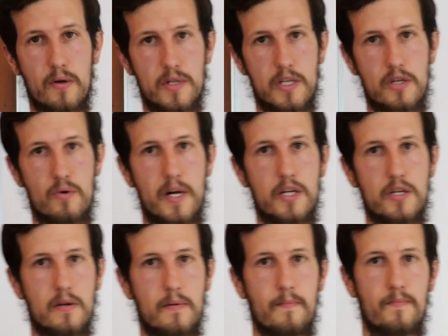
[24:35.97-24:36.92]

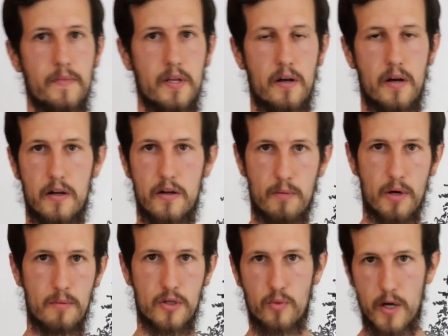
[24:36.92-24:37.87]
situation, your berm
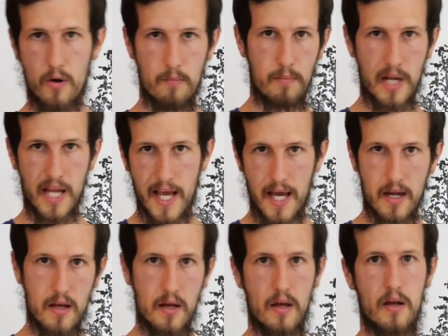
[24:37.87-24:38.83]
and swale plan.